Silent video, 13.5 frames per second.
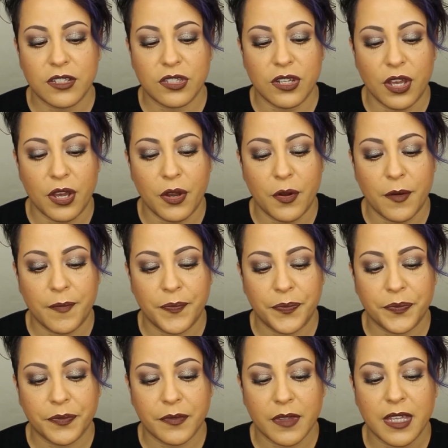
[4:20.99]
So
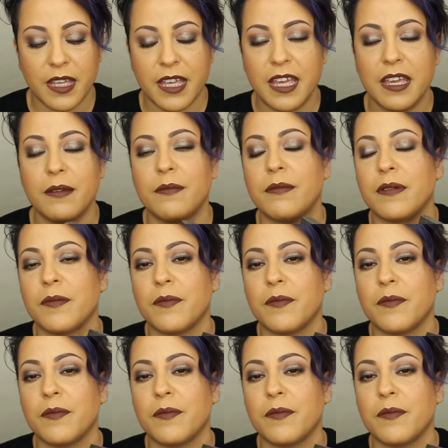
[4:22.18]
it